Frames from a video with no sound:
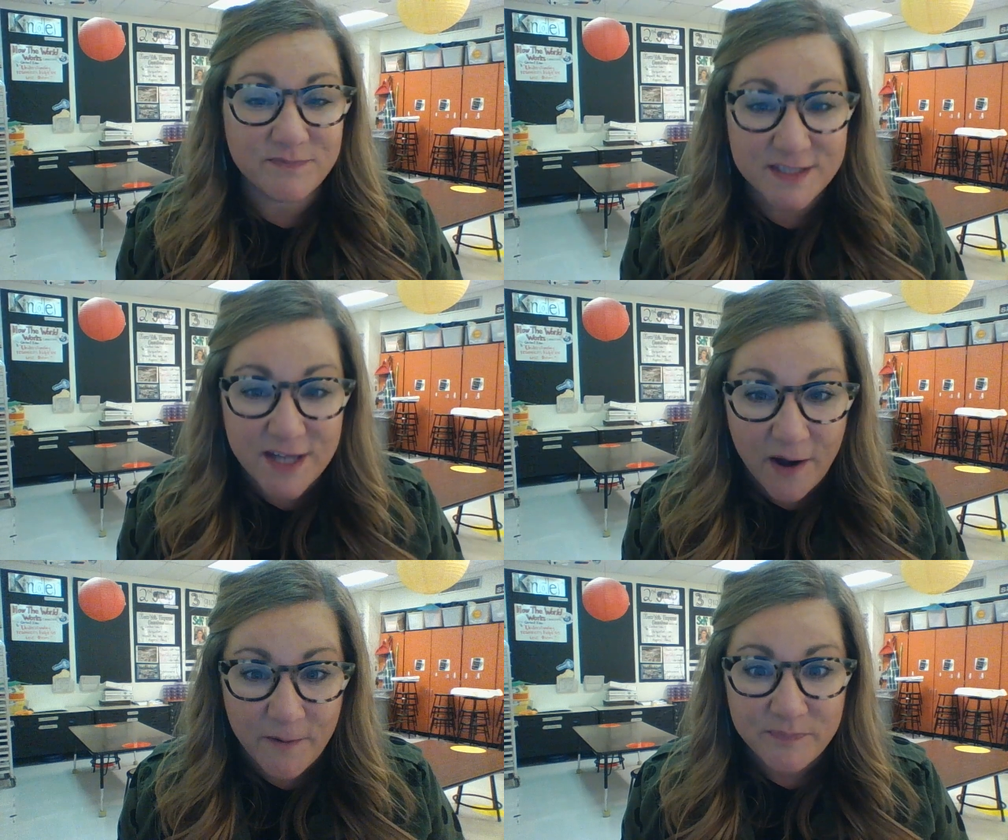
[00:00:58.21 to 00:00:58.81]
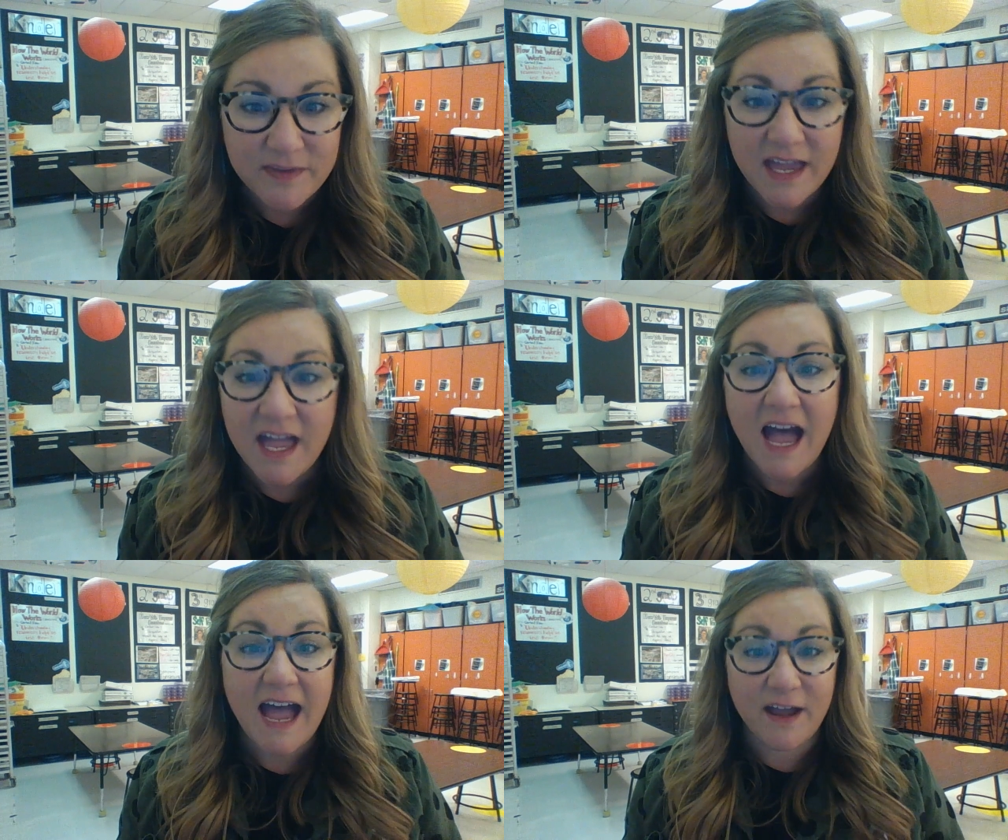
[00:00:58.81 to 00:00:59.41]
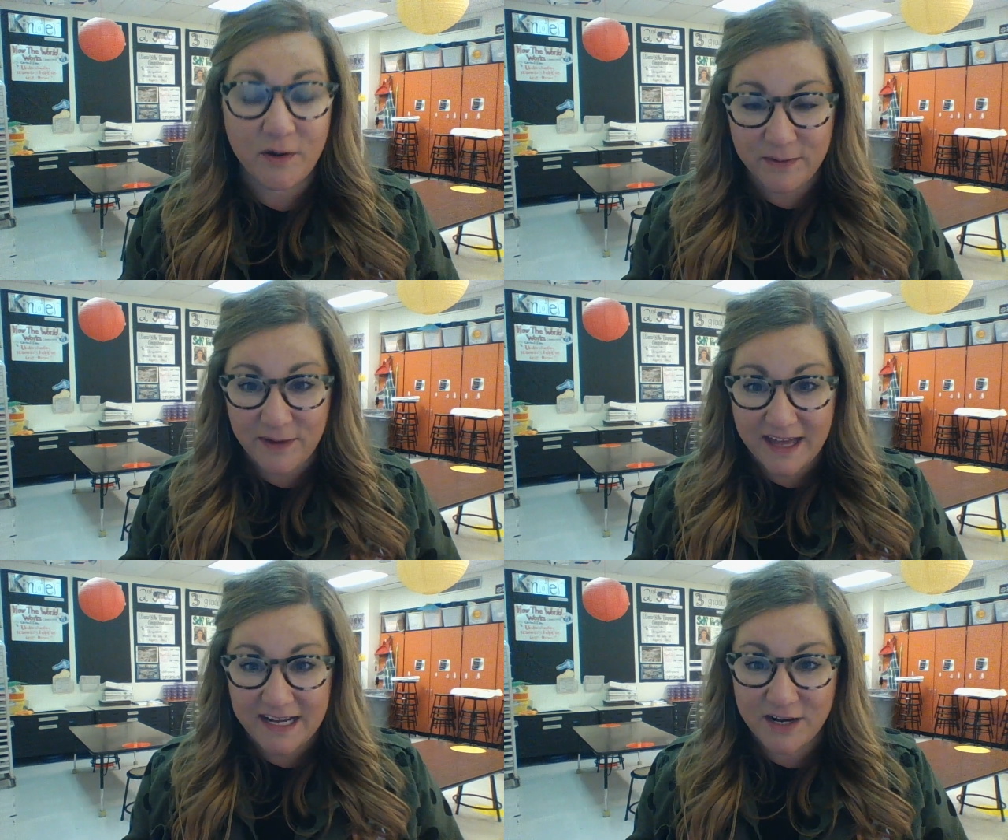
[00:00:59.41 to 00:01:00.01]
So I hope
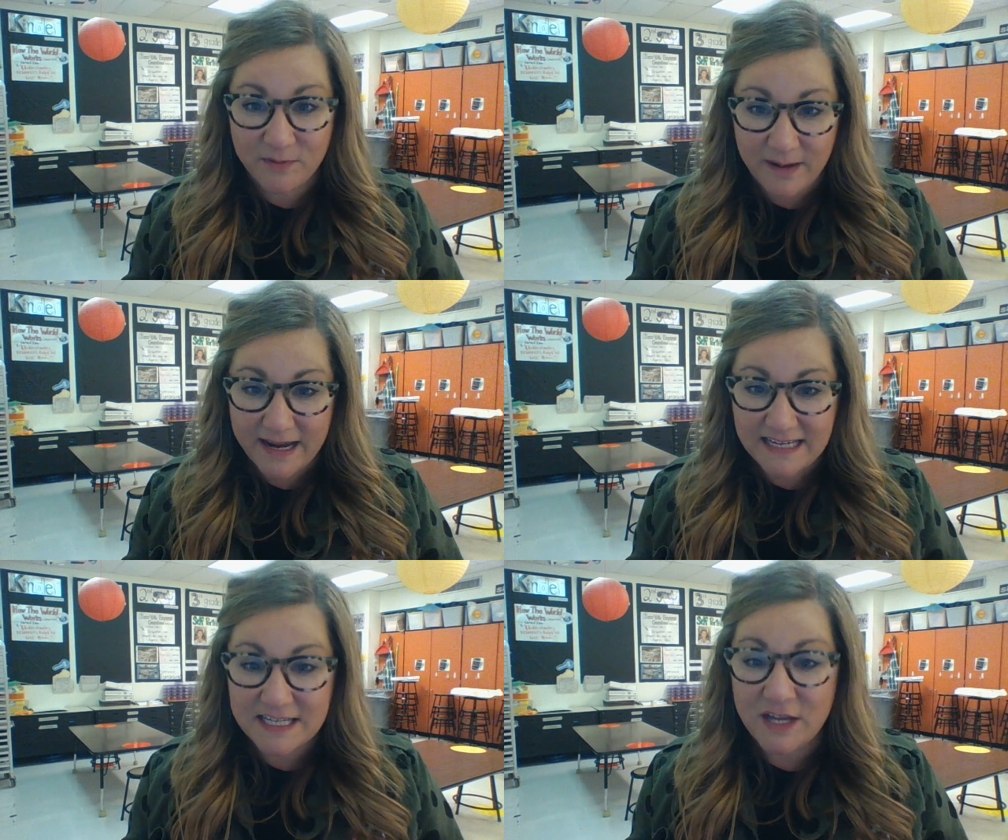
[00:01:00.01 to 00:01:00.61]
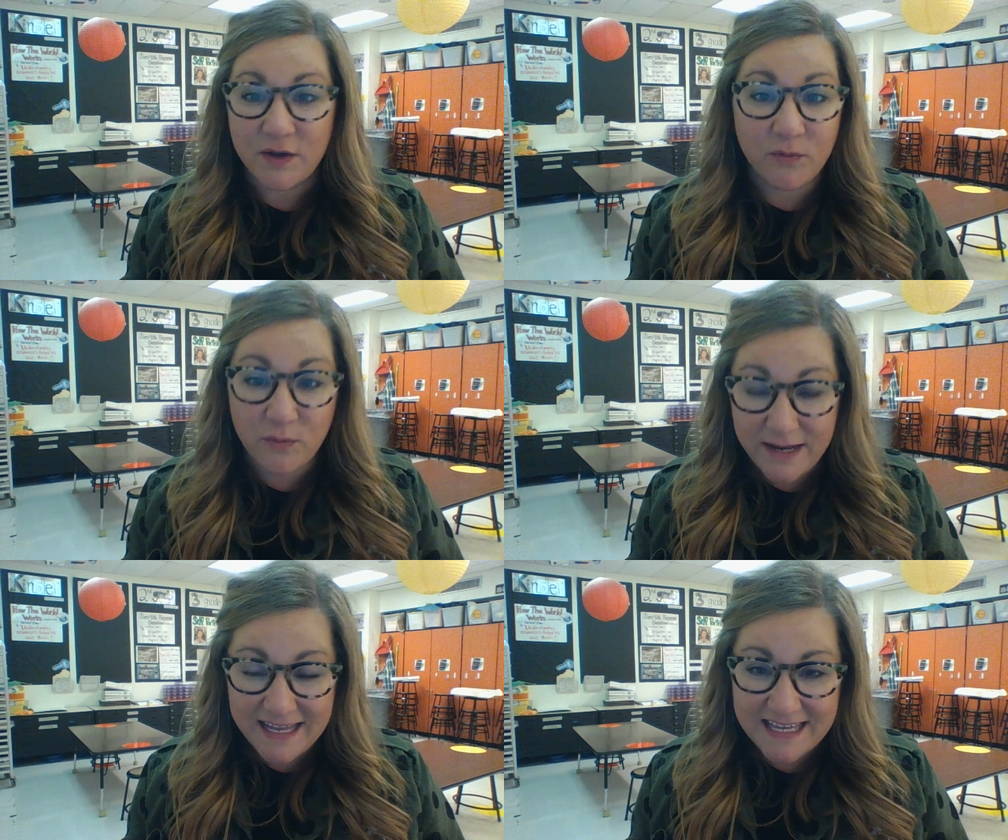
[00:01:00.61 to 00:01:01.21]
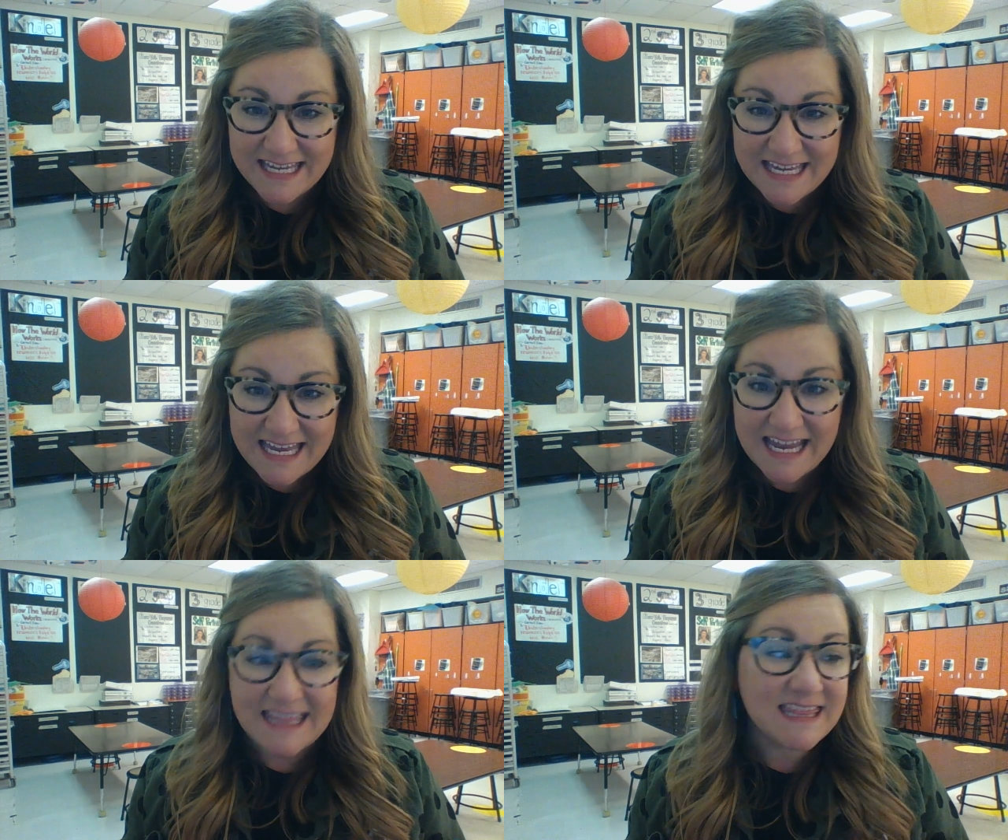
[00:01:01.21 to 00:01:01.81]
you had a great week
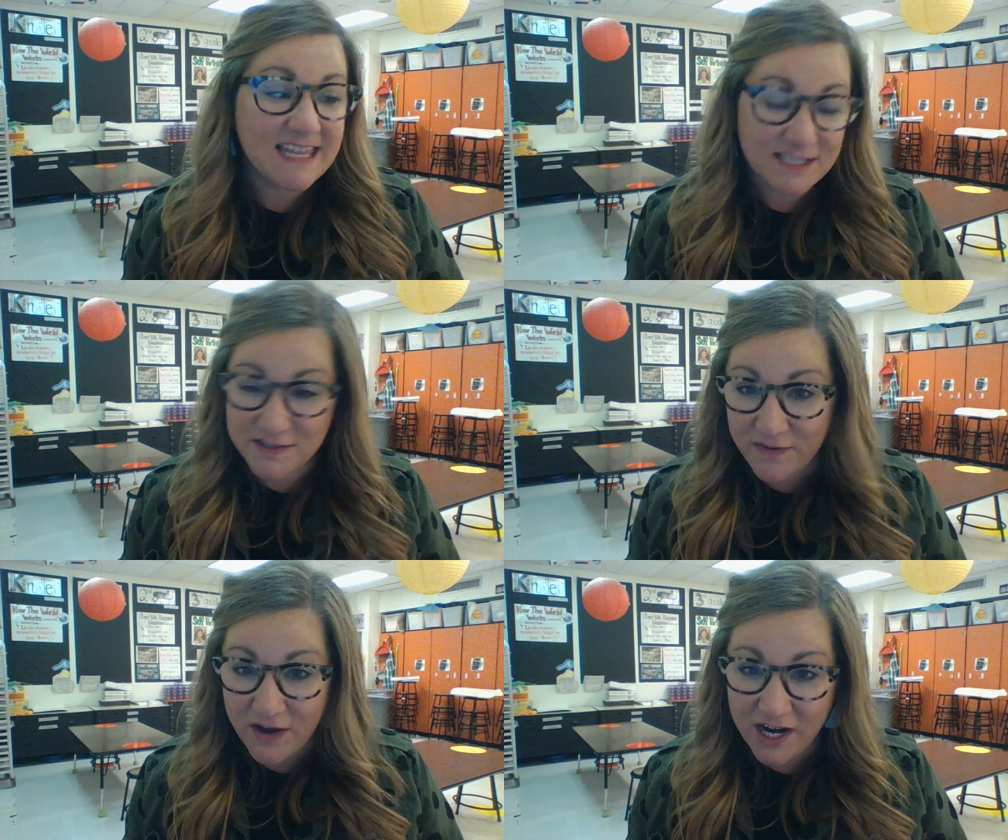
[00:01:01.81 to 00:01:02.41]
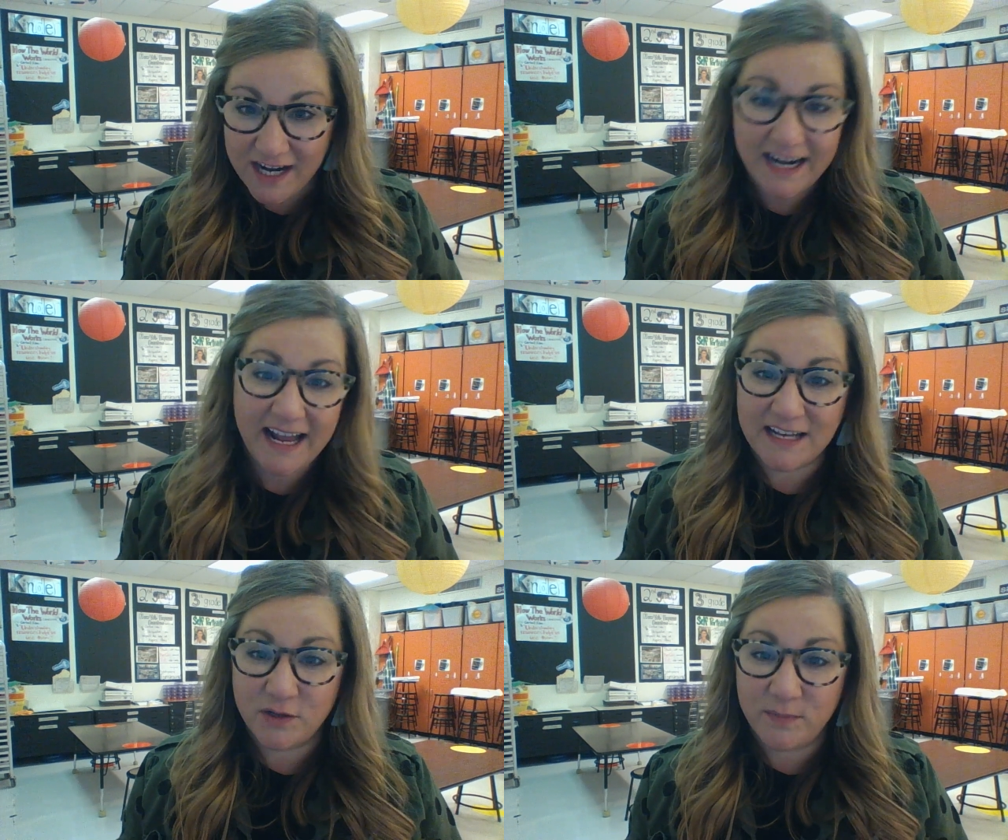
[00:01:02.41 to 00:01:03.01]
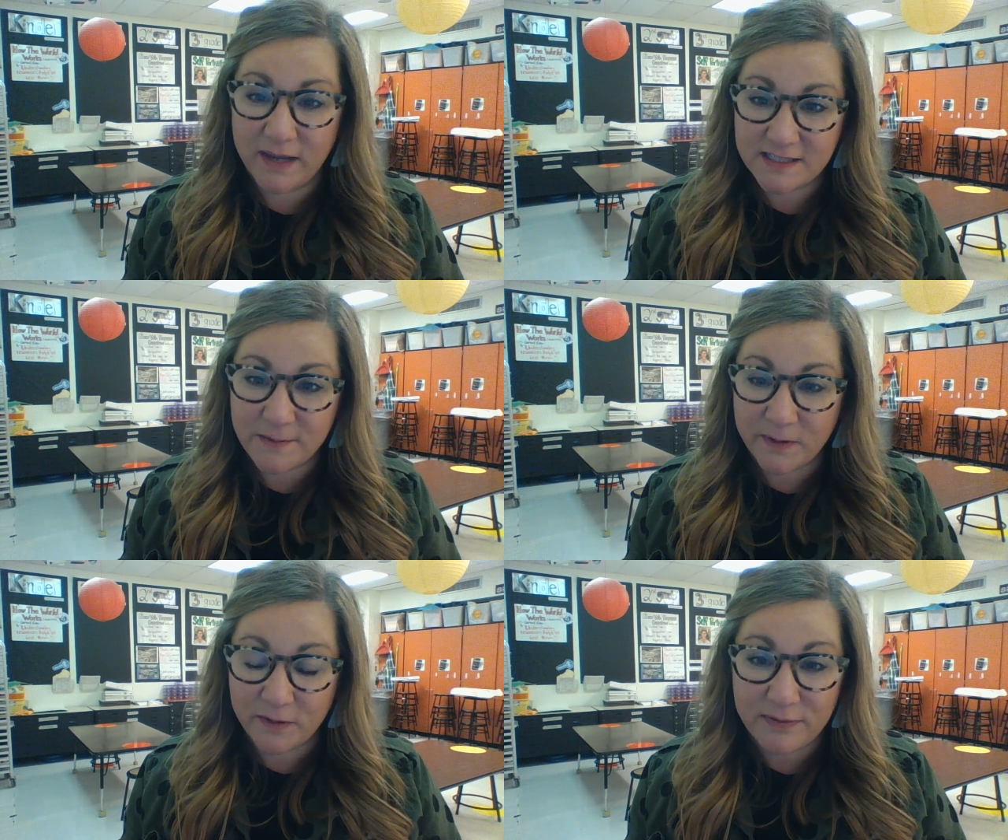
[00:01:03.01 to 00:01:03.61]
thus far and you picked up your